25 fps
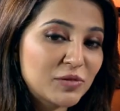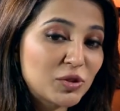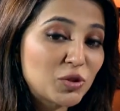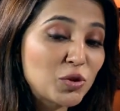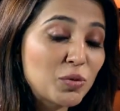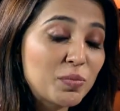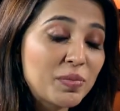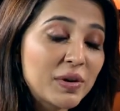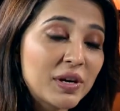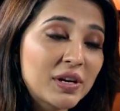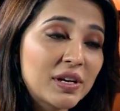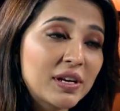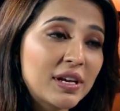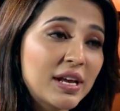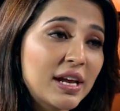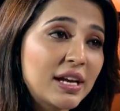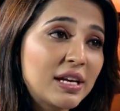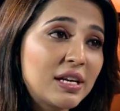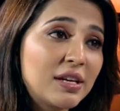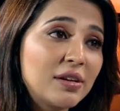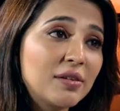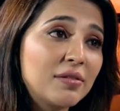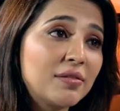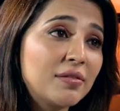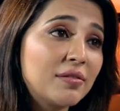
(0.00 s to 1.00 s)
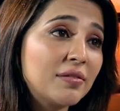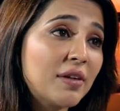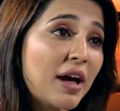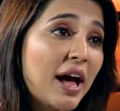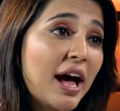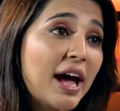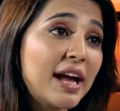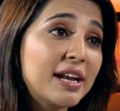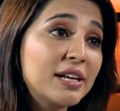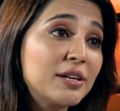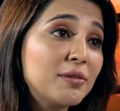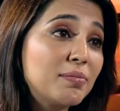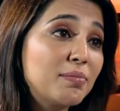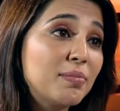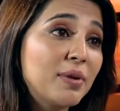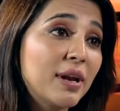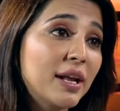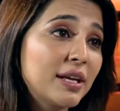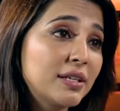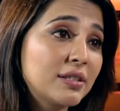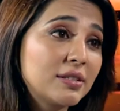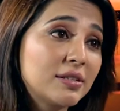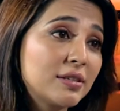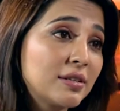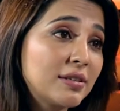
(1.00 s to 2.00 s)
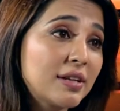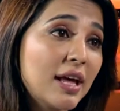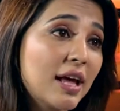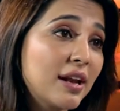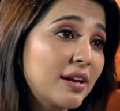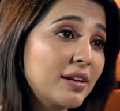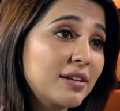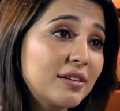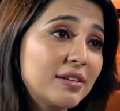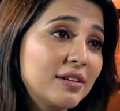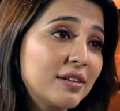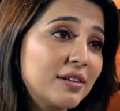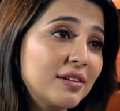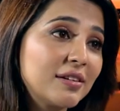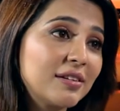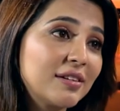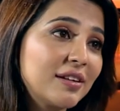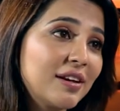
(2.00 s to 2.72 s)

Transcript: Super creative and blessed, talented.